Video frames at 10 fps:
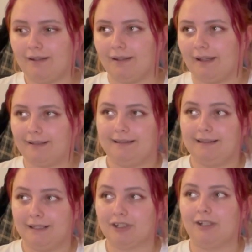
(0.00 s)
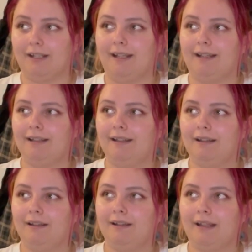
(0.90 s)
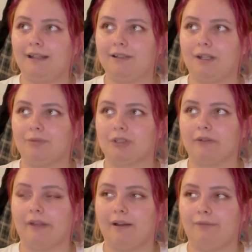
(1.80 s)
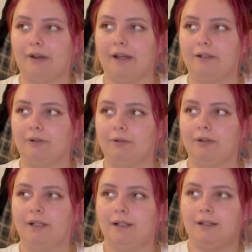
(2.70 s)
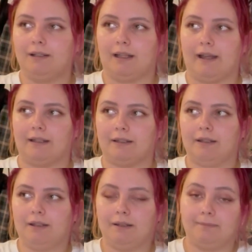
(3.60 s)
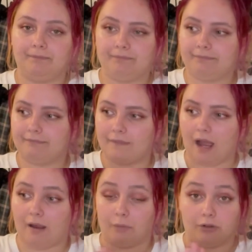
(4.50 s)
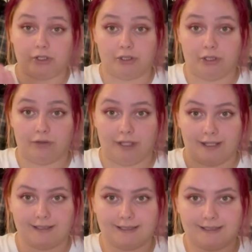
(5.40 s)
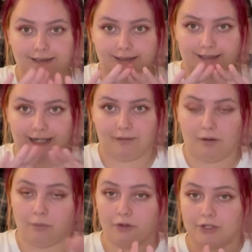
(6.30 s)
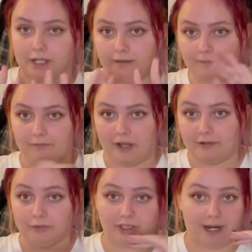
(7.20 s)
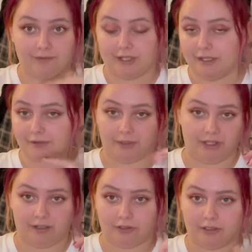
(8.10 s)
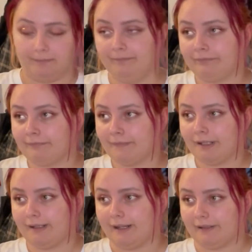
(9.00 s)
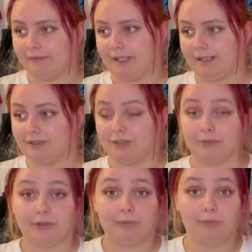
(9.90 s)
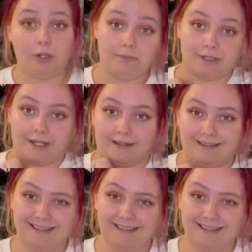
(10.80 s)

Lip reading: Like, literally, it was on her final, like, I want to do this, does anyone want it, final chance, here's a reduction kind of thing. And someone swooped it